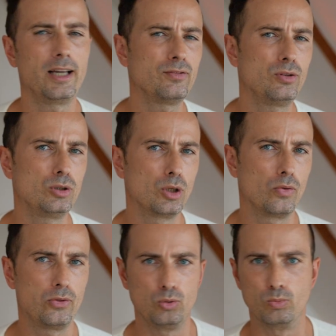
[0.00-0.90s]
have to
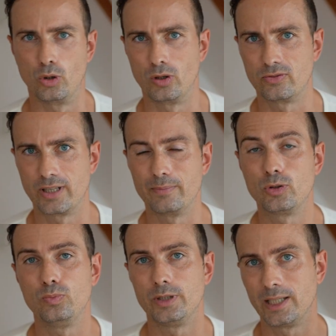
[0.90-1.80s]
go through more of them
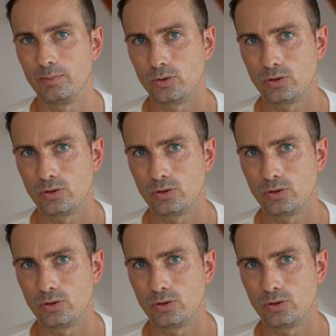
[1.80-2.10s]
to be able